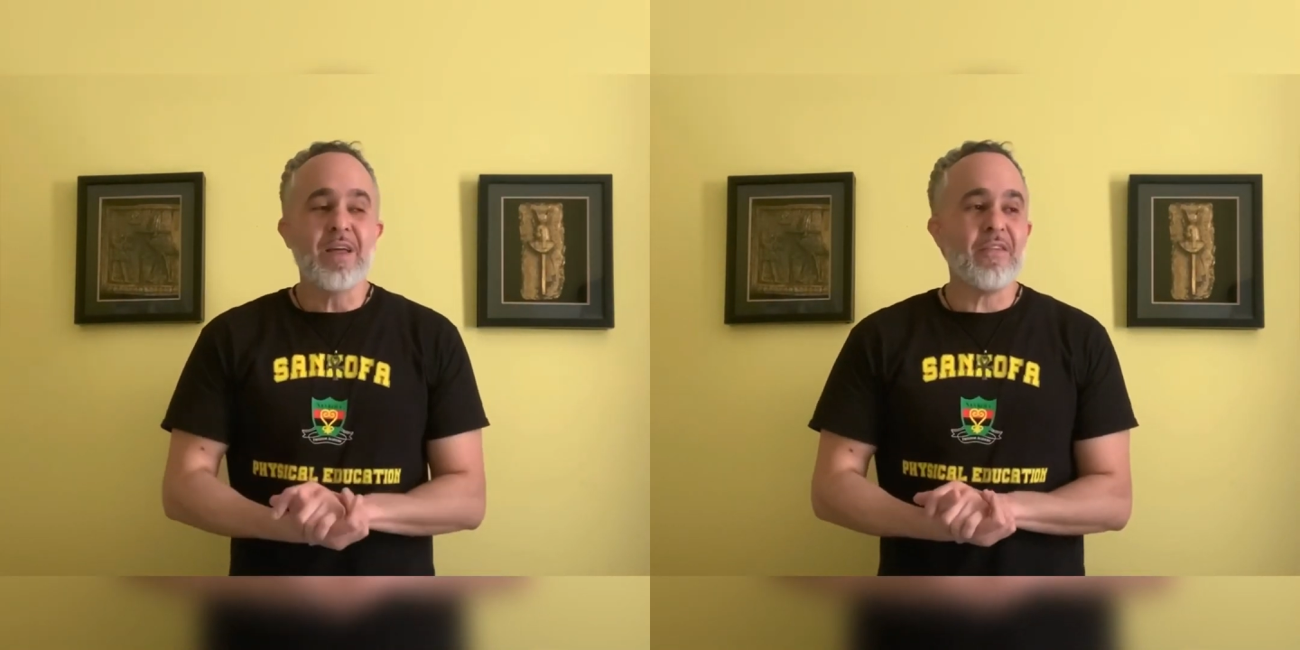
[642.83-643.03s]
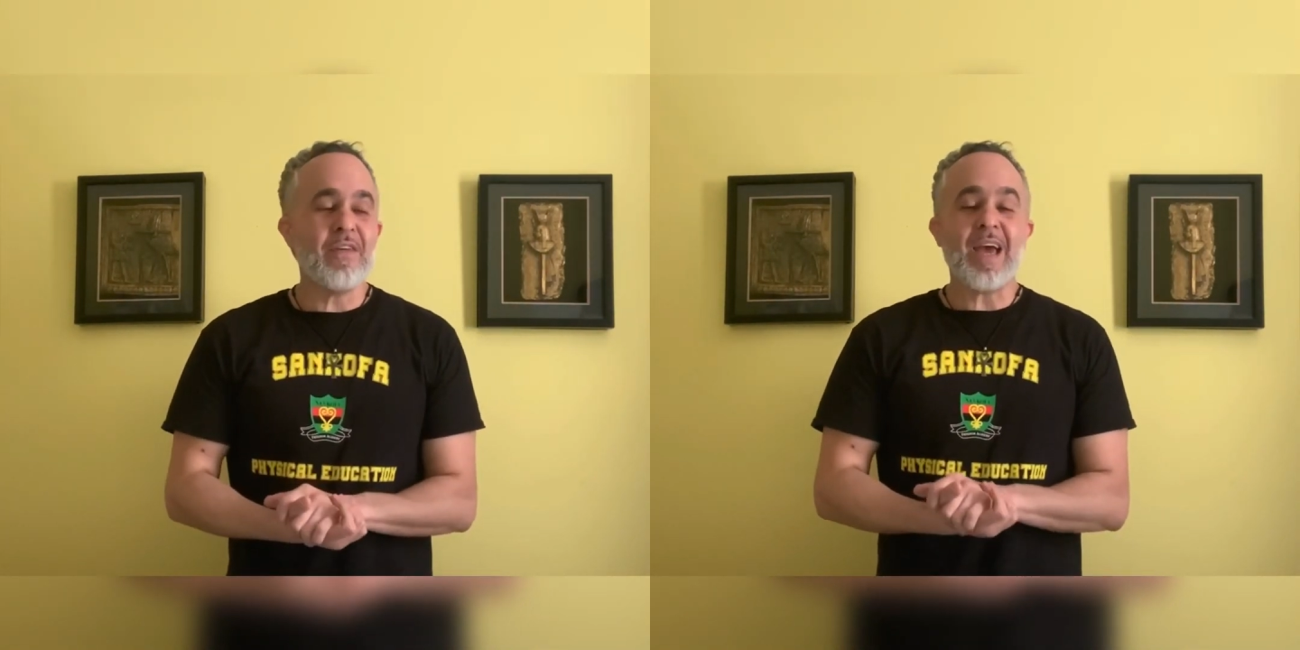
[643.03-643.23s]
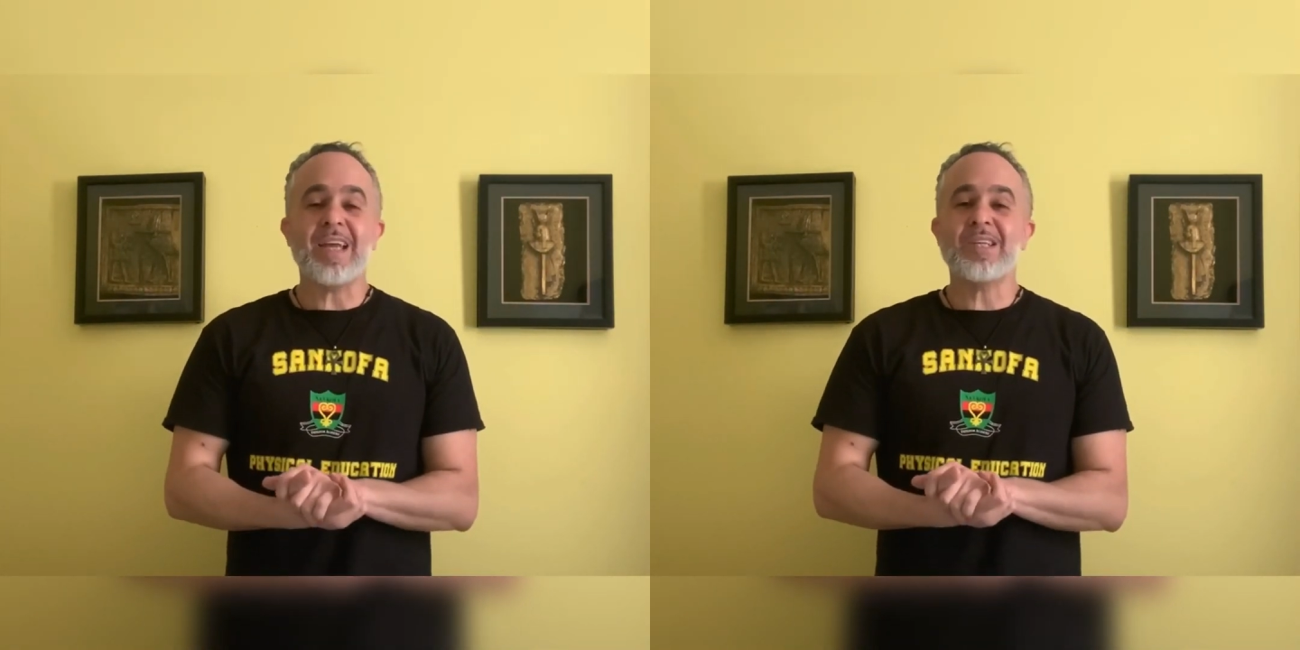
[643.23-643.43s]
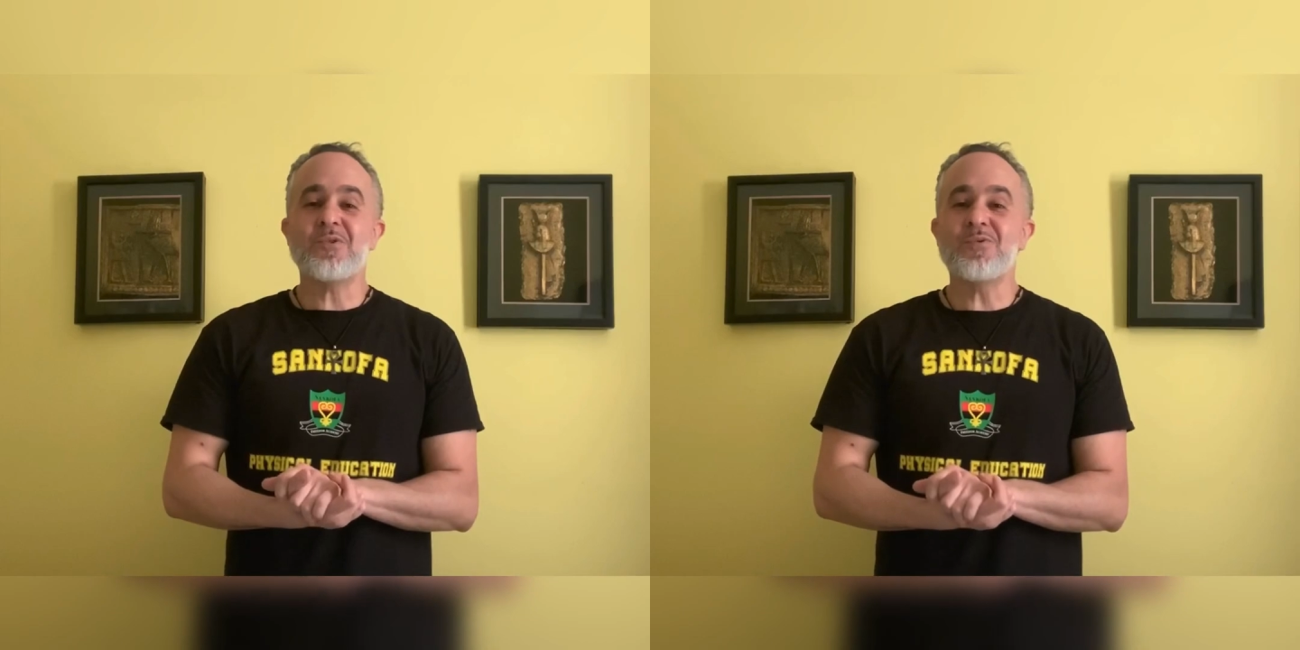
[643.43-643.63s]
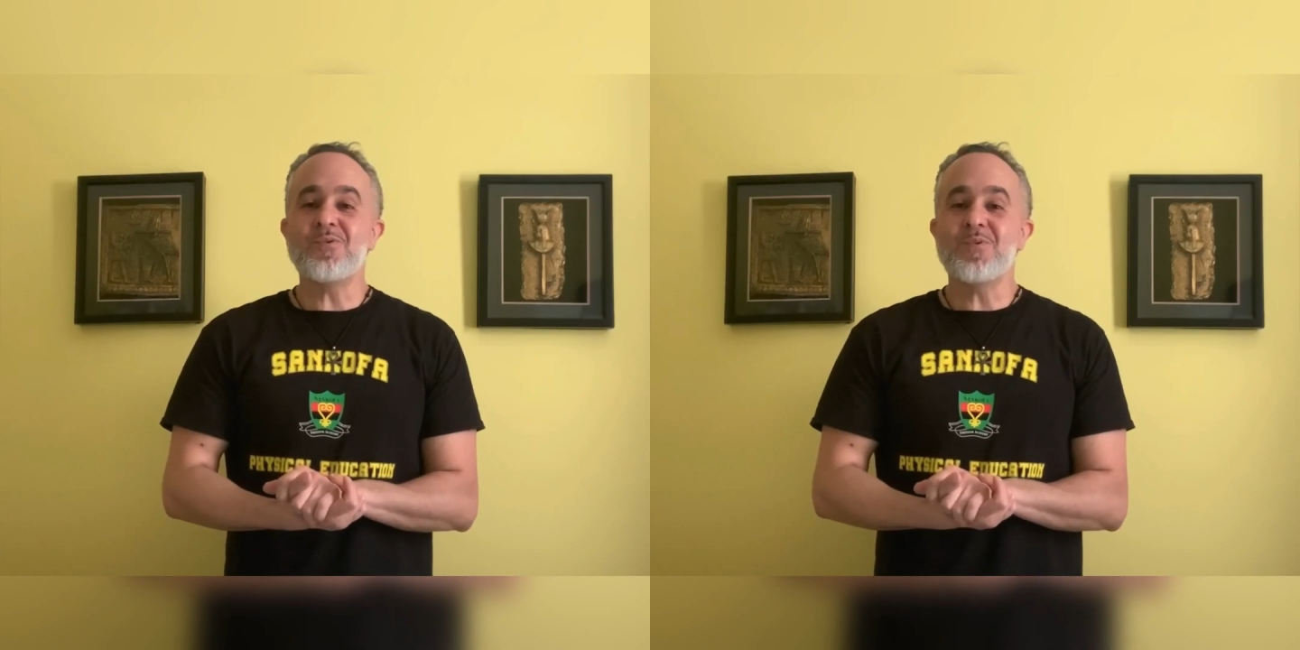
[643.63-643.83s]
that
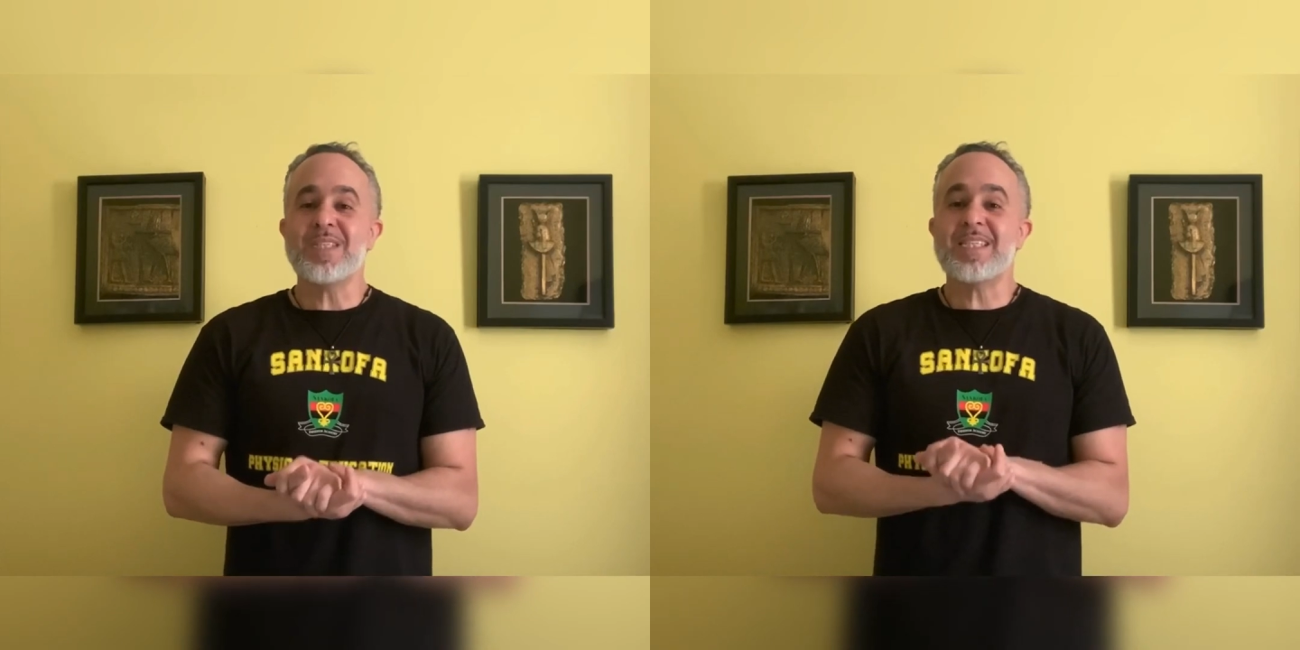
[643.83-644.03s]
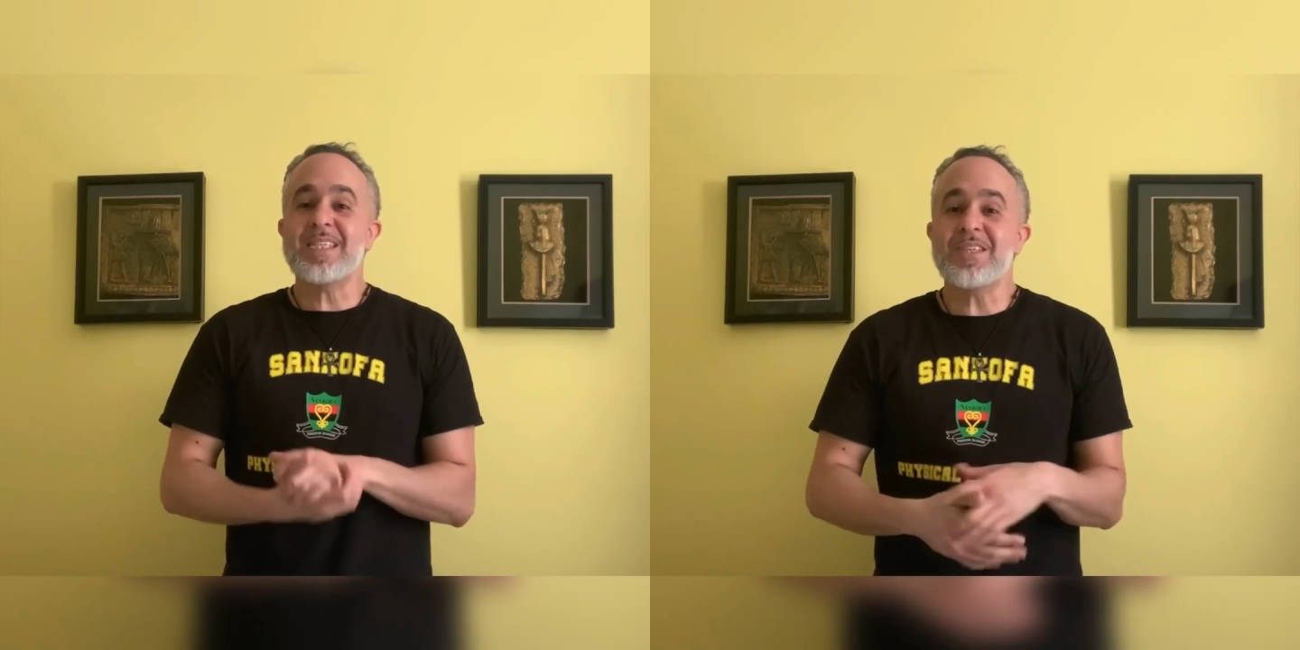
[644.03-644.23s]
you see